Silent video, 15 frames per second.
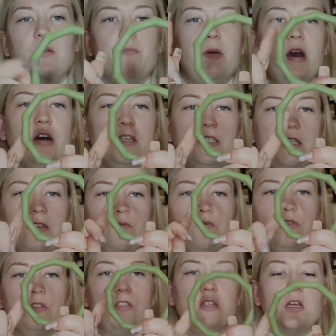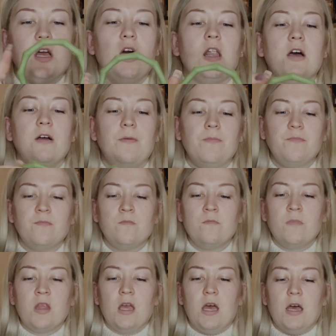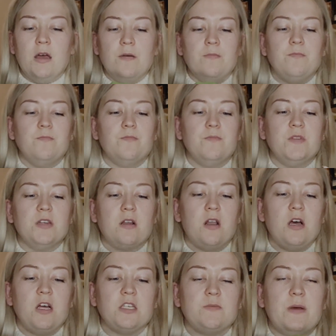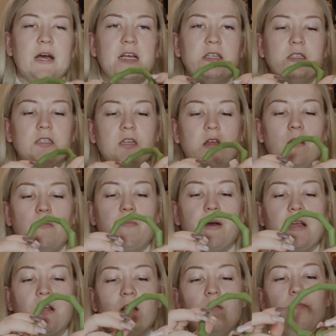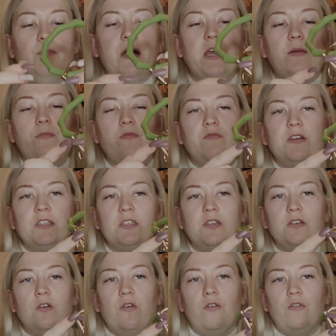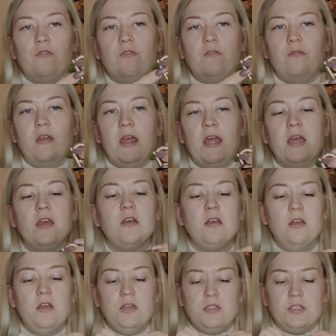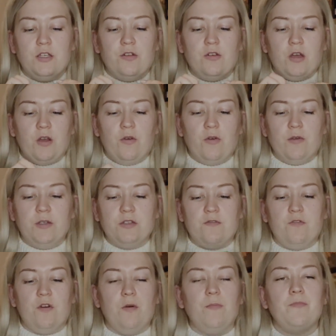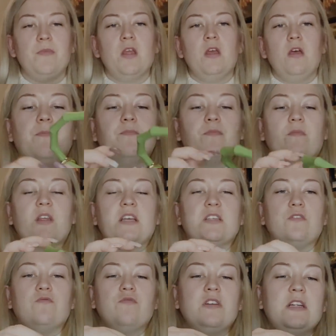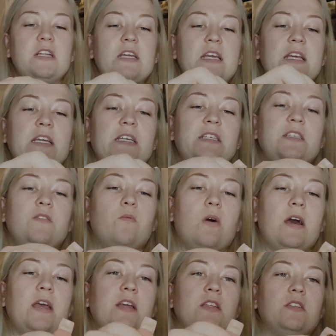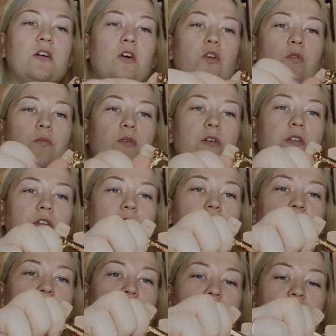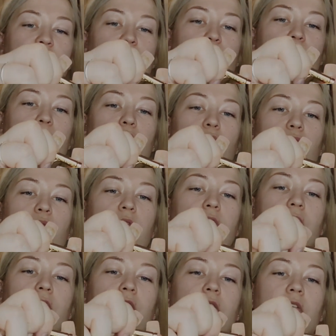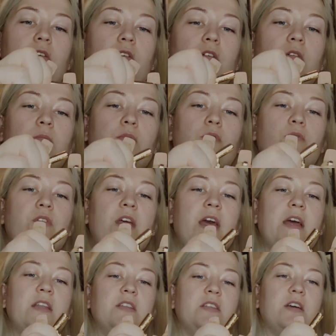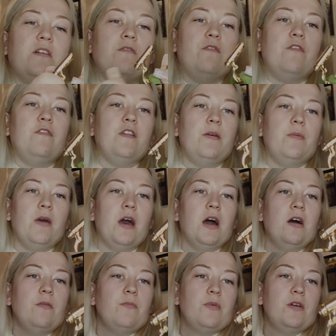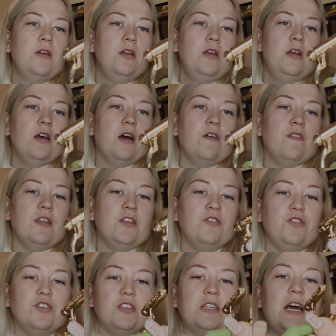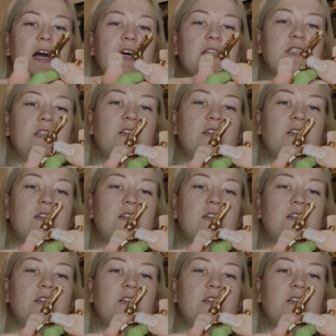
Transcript: bit I said was the colour. The clasp has Bangle and Babe written on here, so you know who it's from. It's a really easy way to open. You literally just pull the end and flip it up, and then you just add